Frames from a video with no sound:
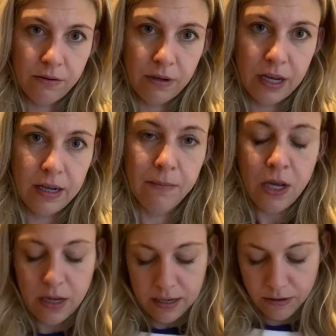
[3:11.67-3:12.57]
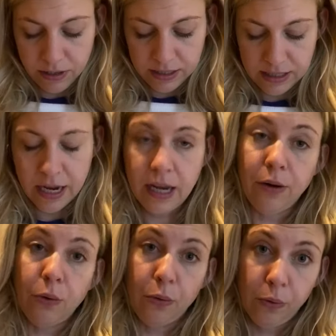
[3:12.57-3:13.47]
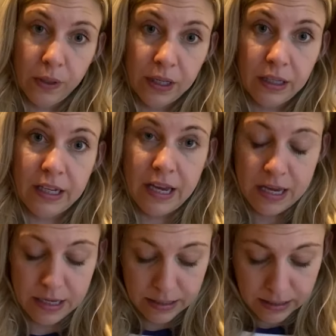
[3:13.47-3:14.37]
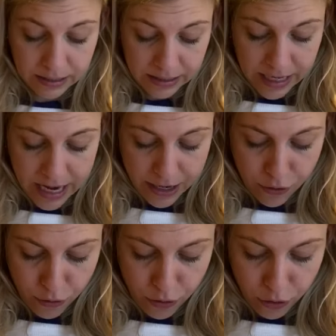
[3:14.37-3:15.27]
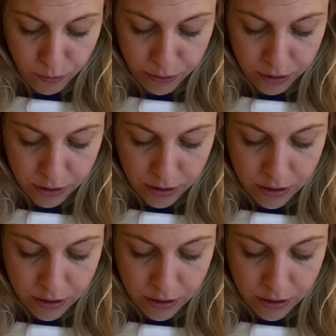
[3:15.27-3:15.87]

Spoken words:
Okay, now this 10 really is 10 groups